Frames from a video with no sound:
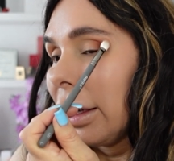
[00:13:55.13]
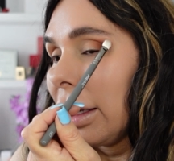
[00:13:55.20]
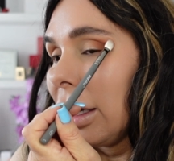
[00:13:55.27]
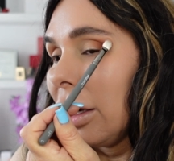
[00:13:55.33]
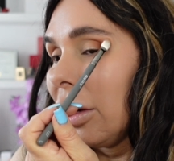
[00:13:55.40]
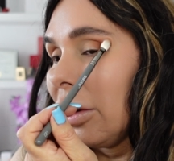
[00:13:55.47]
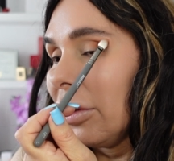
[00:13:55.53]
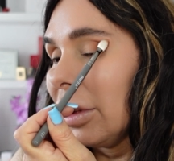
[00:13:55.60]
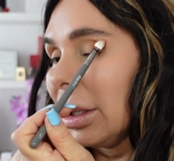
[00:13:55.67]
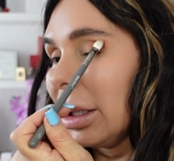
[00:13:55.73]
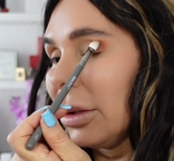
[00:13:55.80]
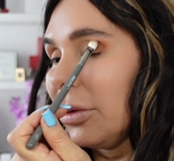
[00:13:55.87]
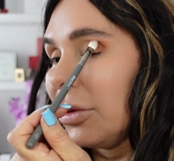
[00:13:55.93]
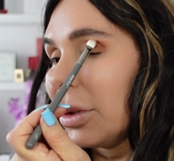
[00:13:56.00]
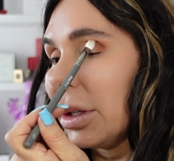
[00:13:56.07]

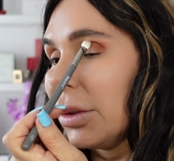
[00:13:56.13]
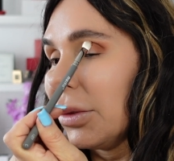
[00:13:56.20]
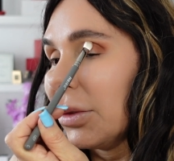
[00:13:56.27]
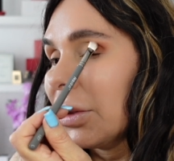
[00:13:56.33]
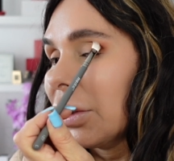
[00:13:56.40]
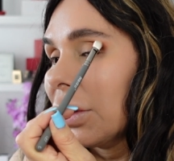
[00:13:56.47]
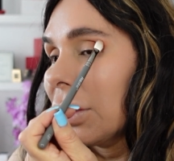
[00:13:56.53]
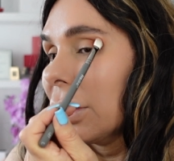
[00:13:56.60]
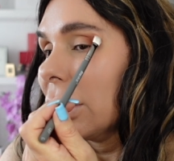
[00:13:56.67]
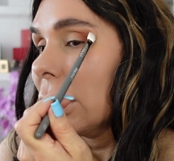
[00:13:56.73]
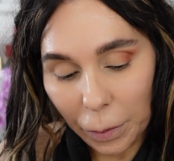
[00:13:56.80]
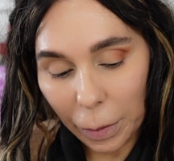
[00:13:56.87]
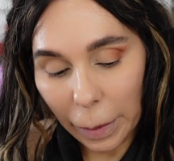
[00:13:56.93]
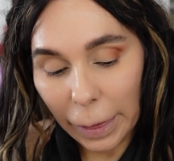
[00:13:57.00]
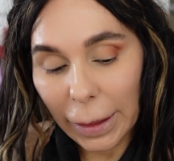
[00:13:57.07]
heavenly, friends.
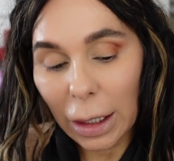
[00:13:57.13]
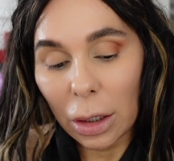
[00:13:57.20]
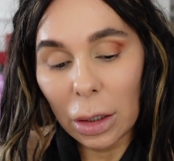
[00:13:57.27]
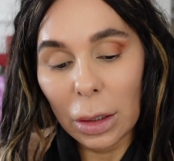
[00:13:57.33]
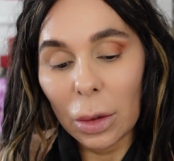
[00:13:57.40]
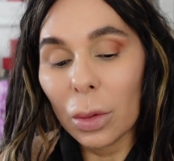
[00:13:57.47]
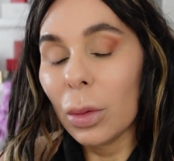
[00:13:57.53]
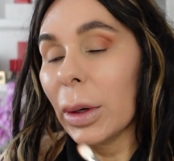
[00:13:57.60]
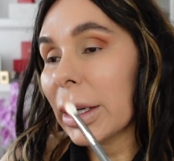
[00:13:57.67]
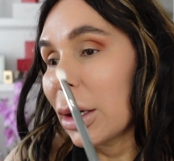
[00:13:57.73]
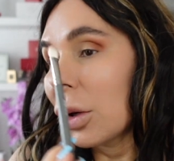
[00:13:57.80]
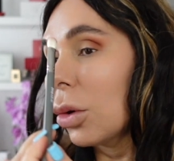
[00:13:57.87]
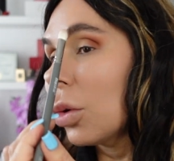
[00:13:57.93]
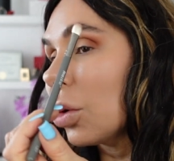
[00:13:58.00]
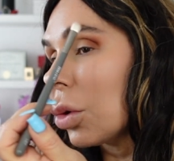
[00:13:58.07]
What a
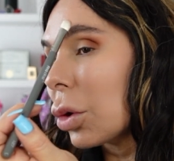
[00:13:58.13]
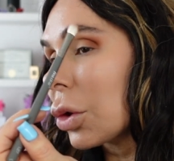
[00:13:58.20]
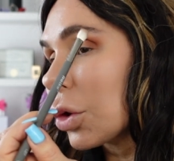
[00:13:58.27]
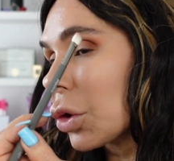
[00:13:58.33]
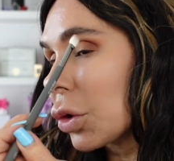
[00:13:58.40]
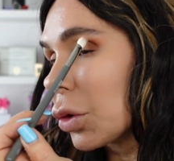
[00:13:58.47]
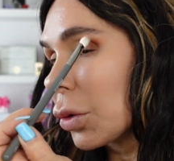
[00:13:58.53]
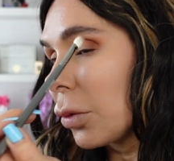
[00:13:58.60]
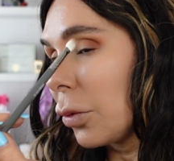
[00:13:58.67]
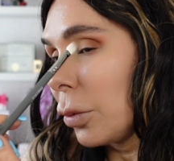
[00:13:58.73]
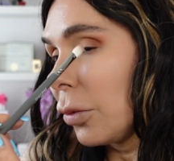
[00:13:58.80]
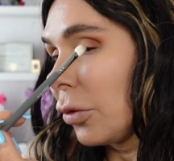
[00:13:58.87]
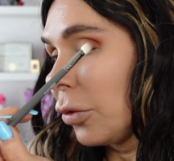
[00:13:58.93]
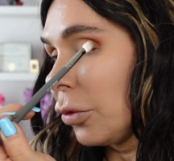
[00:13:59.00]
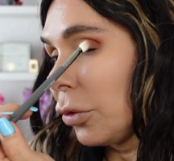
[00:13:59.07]
gorgeous
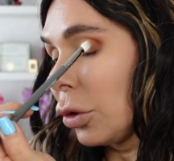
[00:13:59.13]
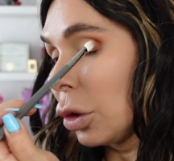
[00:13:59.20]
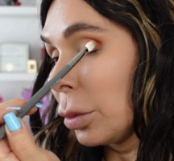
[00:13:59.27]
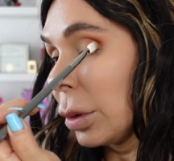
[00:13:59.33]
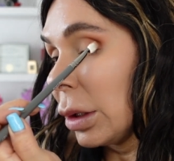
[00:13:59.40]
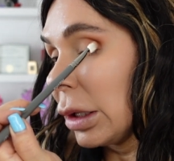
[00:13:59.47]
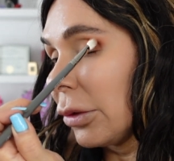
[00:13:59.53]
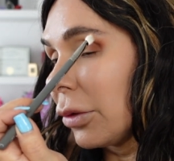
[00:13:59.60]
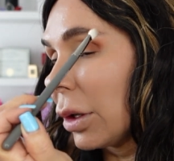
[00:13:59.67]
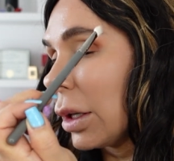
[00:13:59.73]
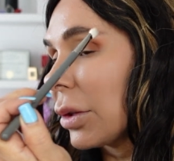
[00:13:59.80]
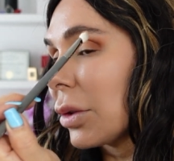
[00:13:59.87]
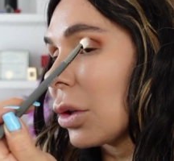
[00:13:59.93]
formula, friends,